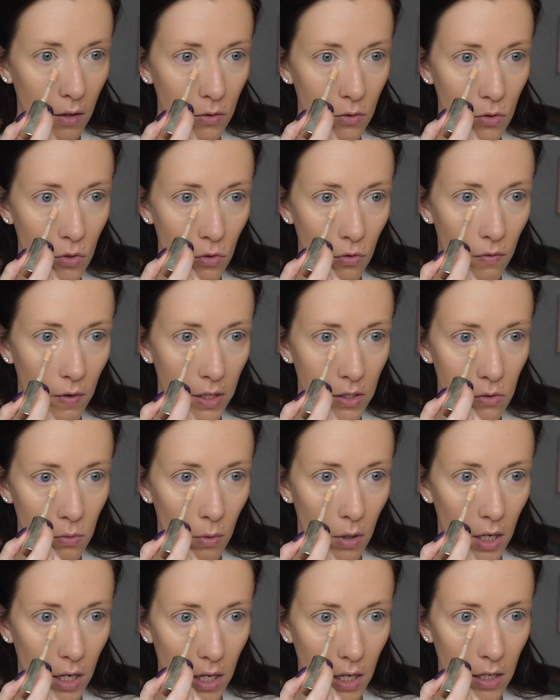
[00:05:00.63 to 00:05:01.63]
Too Faced
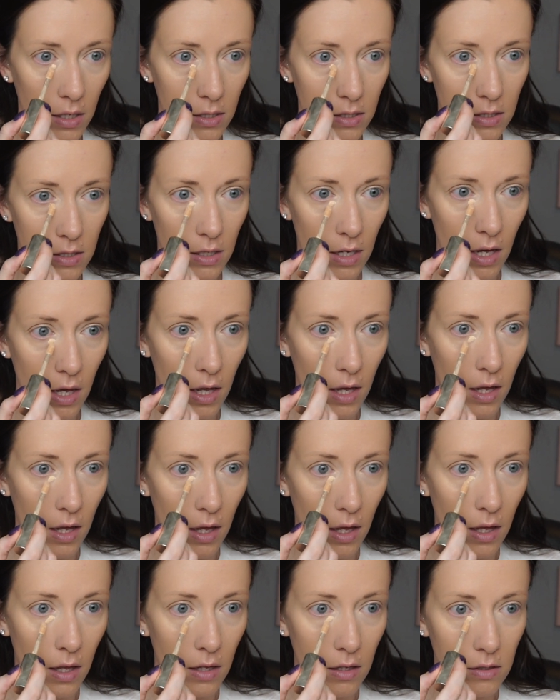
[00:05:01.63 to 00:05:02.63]
one is.
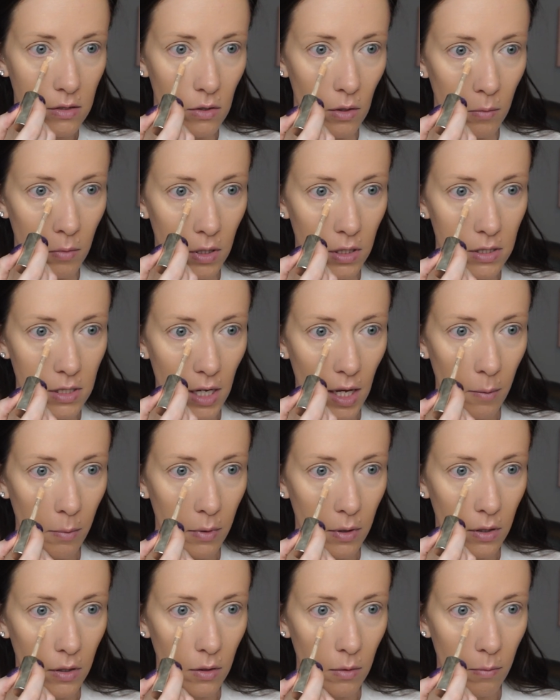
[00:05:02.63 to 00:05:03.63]
So I'm gonna tap a
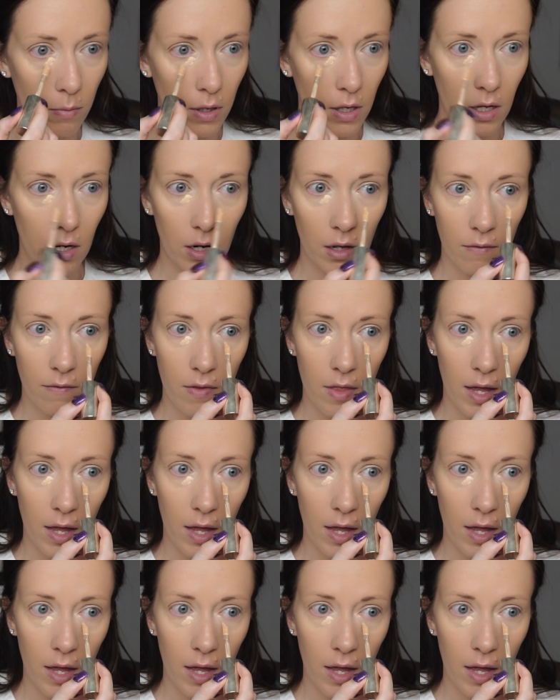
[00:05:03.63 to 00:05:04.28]
little bit of